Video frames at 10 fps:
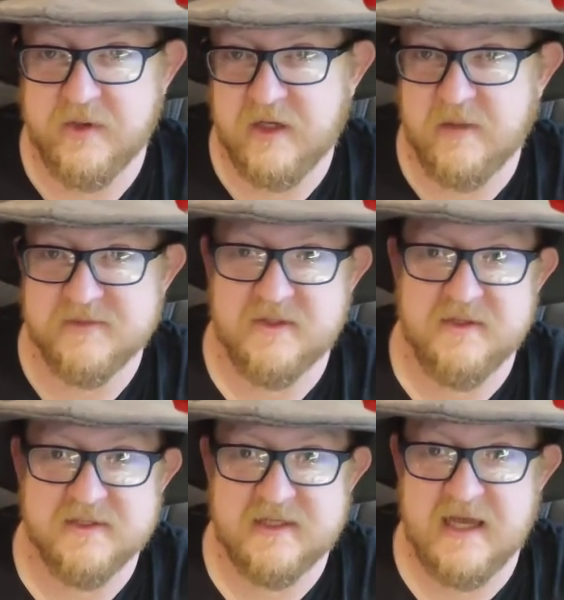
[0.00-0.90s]
when it comes to
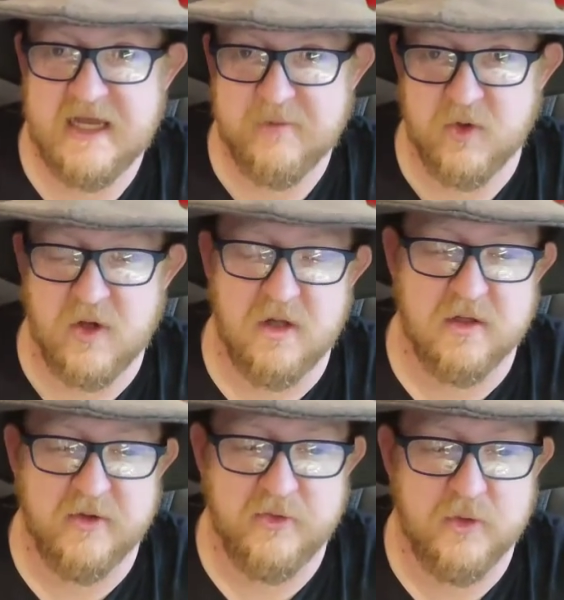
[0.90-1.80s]
this game or
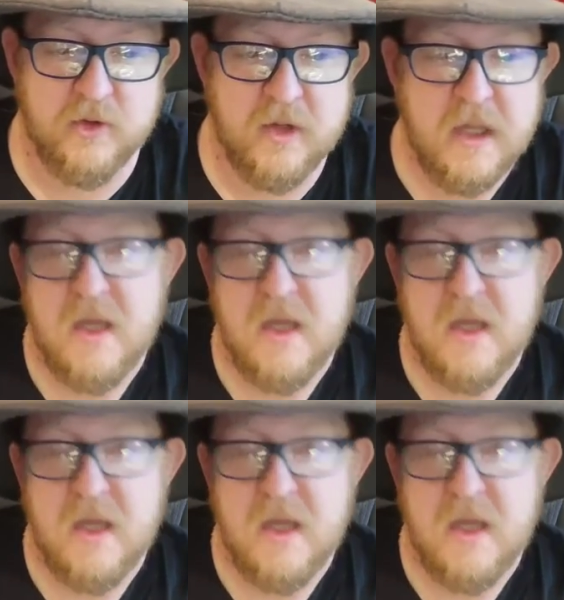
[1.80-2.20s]
Call of Cthulhu,